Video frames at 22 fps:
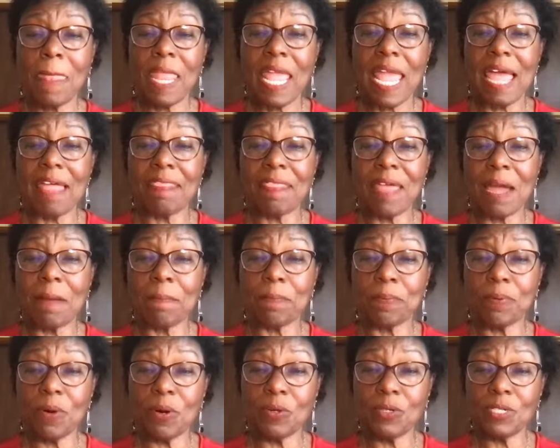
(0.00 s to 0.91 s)
and that
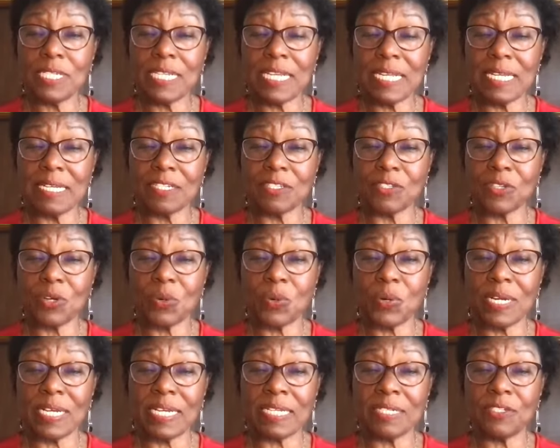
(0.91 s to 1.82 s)
protein is
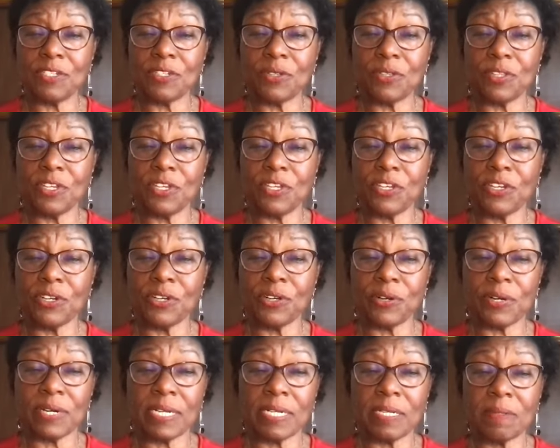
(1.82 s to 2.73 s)
going into the
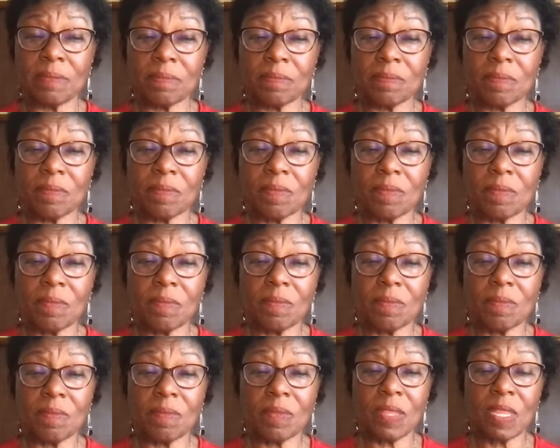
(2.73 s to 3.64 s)
urine.
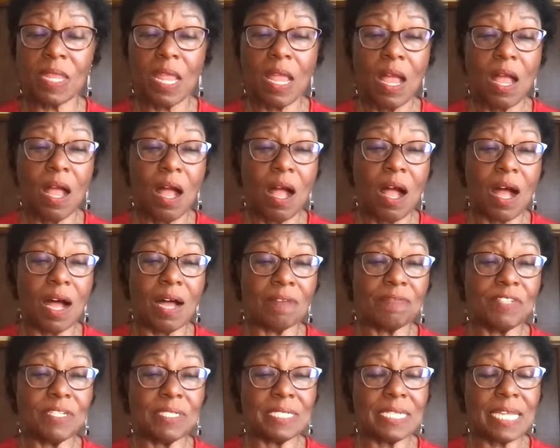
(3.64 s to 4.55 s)

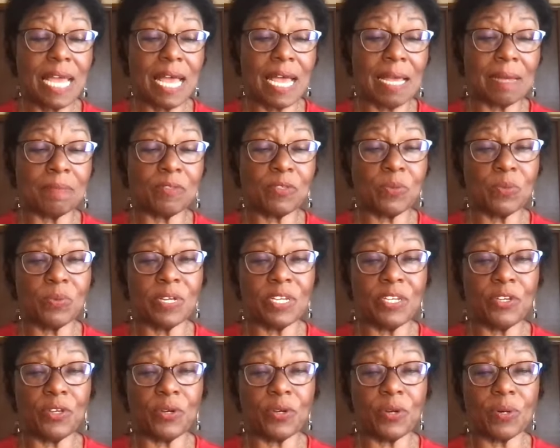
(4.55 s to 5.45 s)
Oftentimes
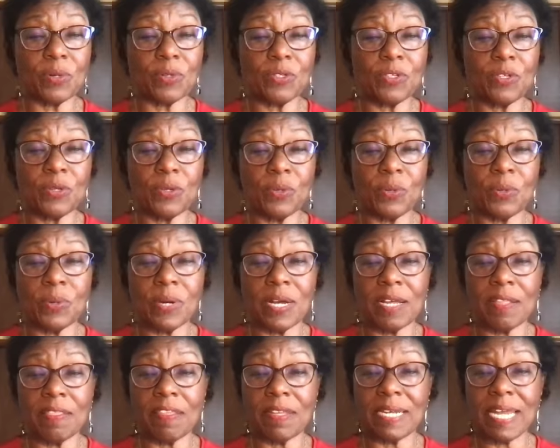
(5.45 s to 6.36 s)
when you go to
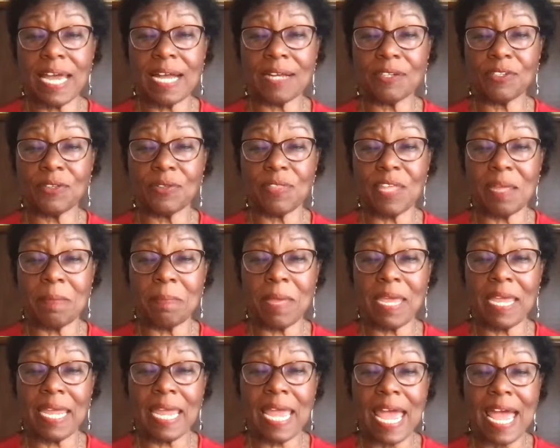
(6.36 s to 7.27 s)
the doctor, they
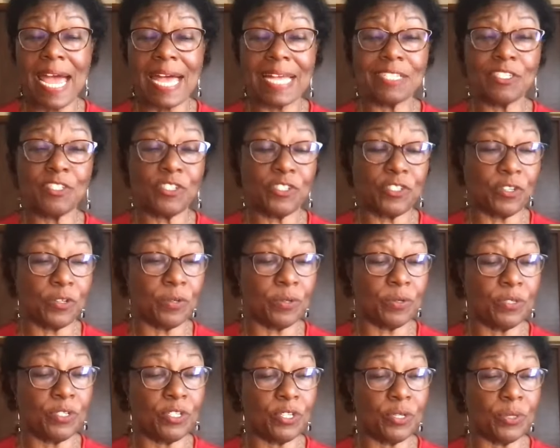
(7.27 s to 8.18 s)
may ask
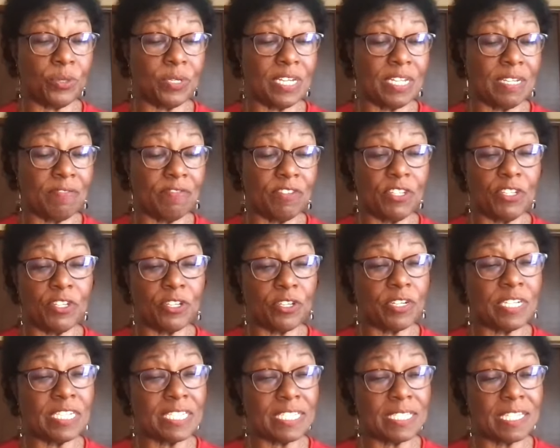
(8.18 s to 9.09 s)
you to leave a
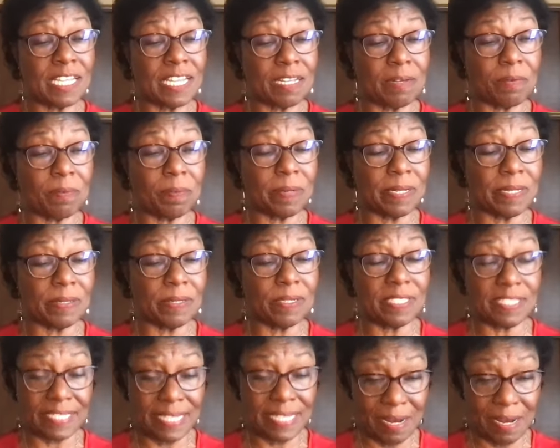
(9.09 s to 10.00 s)
urine
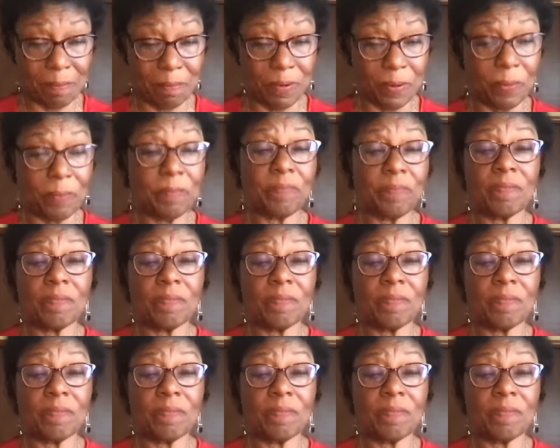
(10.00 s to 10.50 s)
sample.